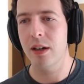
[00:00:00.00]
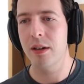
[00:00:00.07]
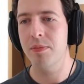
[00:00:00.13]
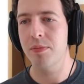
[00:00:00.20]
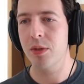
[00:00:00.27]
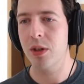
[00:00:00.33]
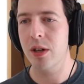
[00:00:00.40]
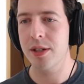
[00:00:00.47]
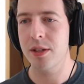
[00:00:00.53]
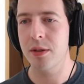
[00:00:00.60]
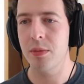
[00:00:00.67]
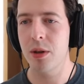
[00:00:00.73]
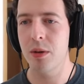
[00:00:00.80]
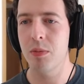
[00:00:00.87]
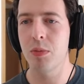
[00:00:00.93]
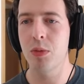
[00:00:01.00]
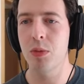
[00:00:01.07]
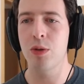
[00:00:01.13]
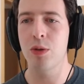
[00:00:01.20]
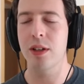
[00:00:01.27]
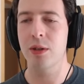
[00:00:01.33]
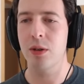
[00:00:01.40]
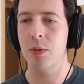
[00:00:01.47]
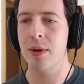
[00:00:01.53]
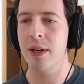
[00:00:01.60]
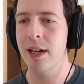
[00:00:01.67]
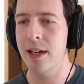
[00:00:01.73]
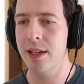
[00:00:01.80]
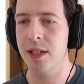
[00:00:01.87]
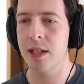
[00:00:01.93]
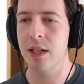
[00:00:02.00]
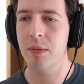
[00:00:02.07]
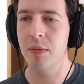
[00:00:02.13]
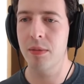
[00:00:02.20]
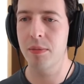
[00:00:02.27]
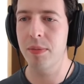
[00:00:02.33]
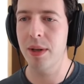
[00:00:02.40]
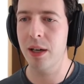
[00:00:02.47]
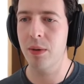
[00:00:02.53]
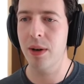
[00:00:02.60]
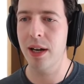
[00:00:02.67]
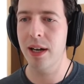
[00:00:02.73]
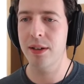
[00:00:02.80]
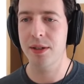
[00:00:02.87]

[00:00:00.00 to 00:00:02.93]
um, customer moving to Kubernetes in a big way.